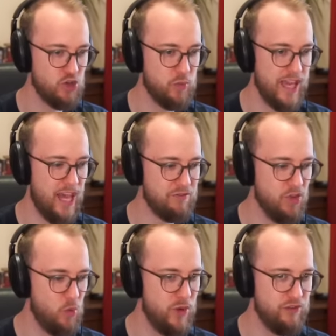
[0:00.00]
we have
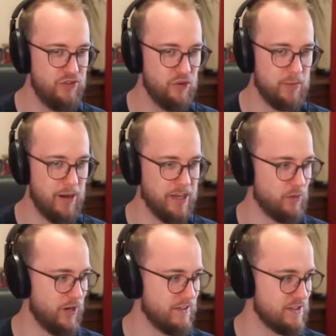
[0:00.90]
no Wind Fury, by the
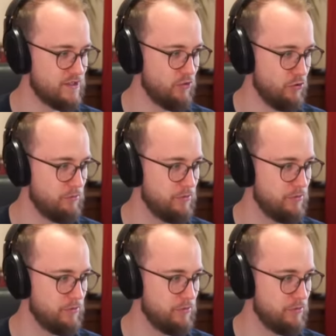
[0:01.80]
way, in this group.